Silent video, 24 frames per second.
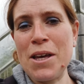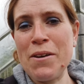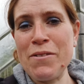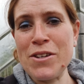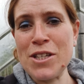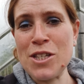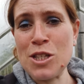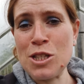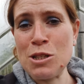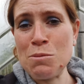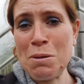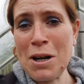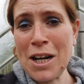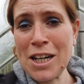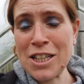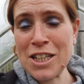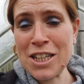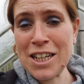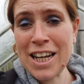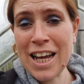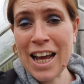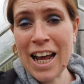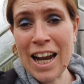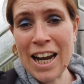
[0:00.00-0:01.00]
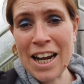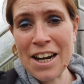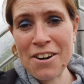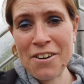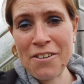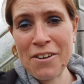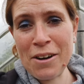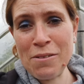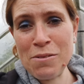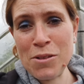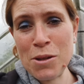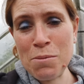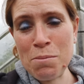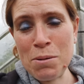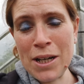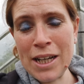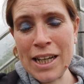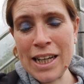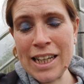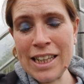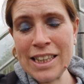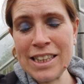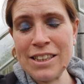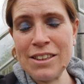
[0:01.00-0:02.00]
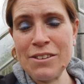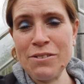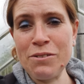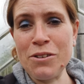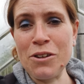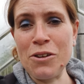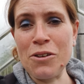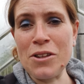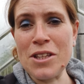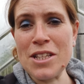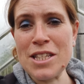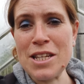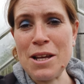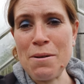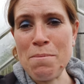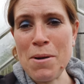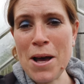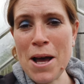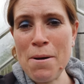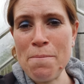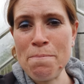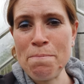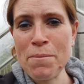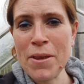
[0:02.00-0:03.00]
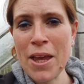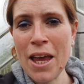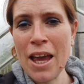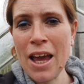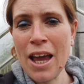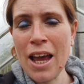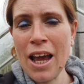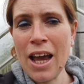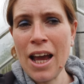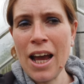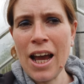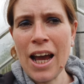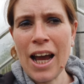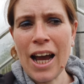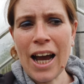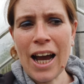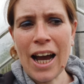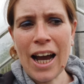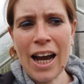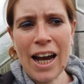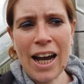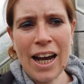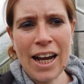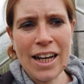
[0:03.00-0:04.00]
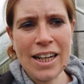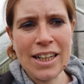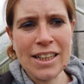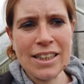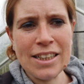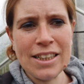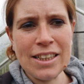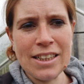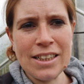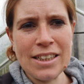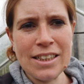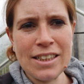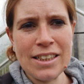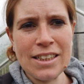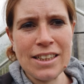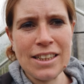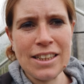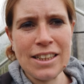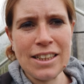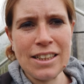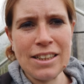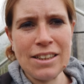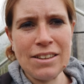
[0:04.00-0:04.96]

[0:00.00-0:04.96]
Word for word: give us a splash of colour around the place for the summer. And